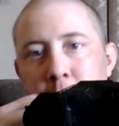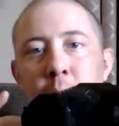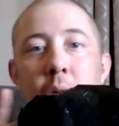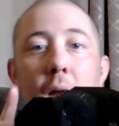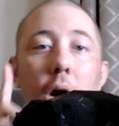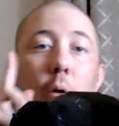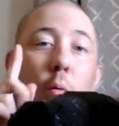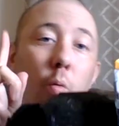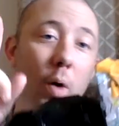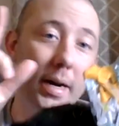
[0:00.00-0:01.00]
Now,
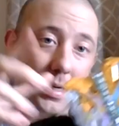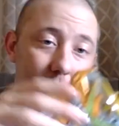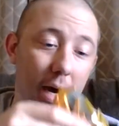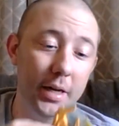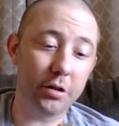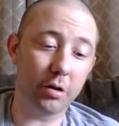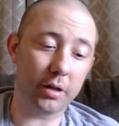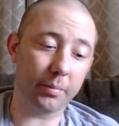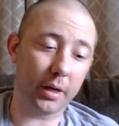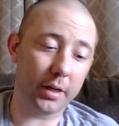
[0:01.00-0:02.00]
what does do
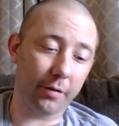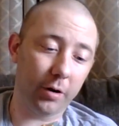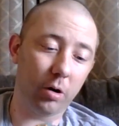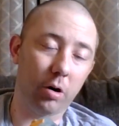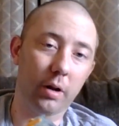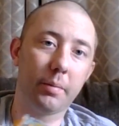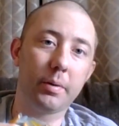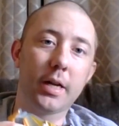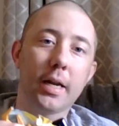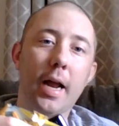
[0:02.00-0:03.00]
something different, hold on, let me
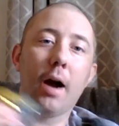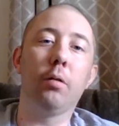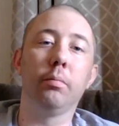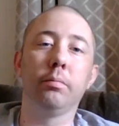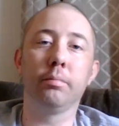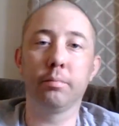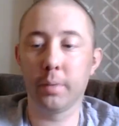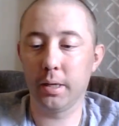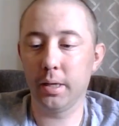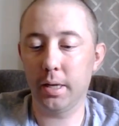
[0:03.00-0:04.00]
take it out,
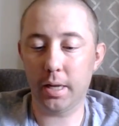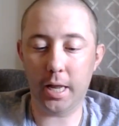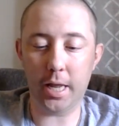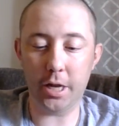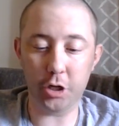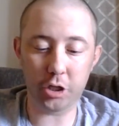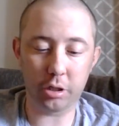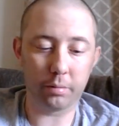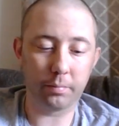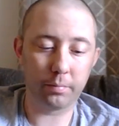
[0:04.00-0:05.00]

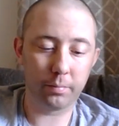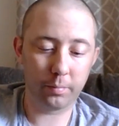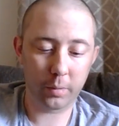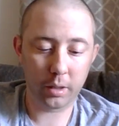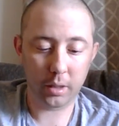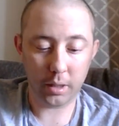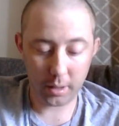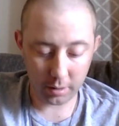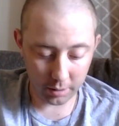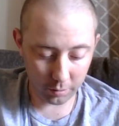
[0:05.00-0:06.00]
is
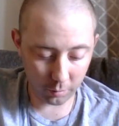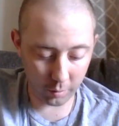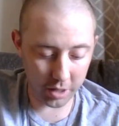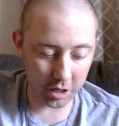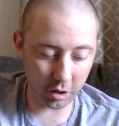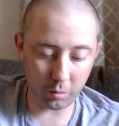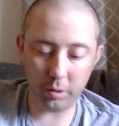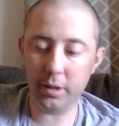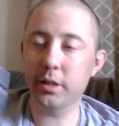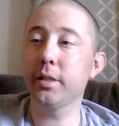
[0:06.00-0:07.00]
when you
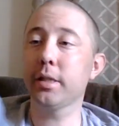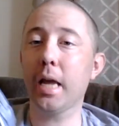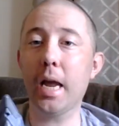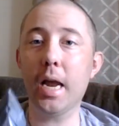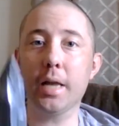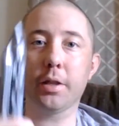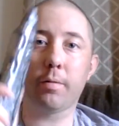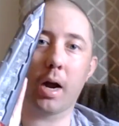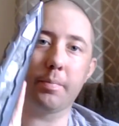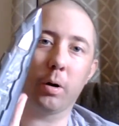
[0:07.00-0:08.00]
scan the
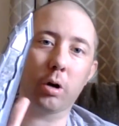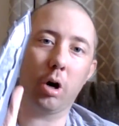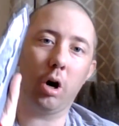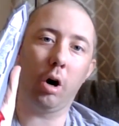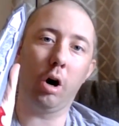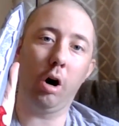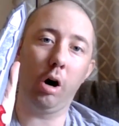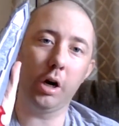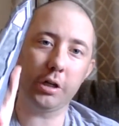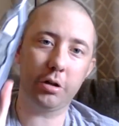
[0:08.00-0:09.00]
ride book
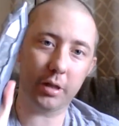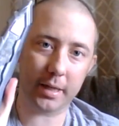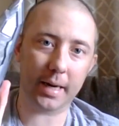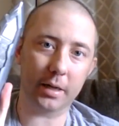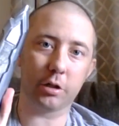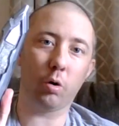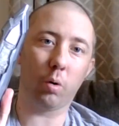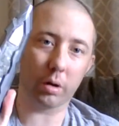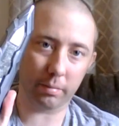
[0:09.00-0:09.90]
onto the second sword.